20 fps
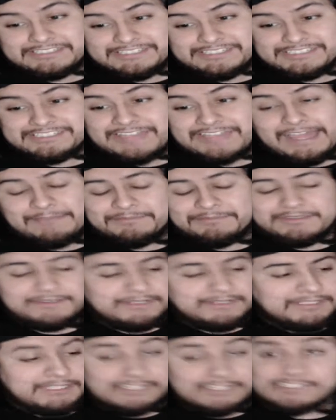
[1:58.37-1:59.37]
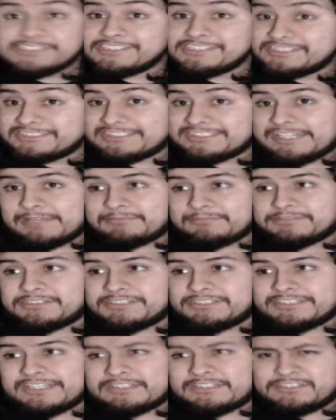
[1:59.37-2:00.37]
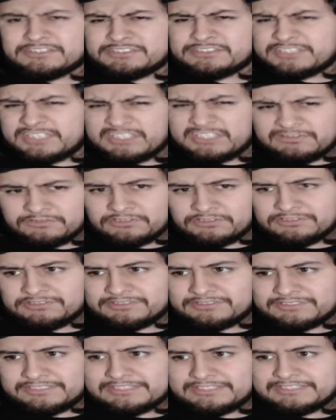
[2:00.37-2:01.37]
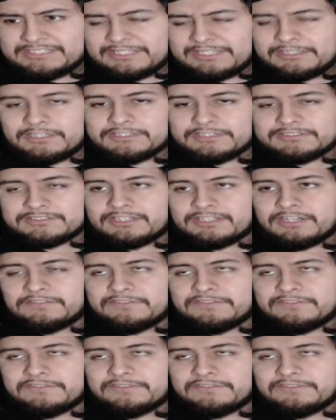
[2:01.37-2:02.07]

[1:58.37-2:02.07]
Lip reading: snapped. And she does snap. She, like, turns evil, and, like, cause all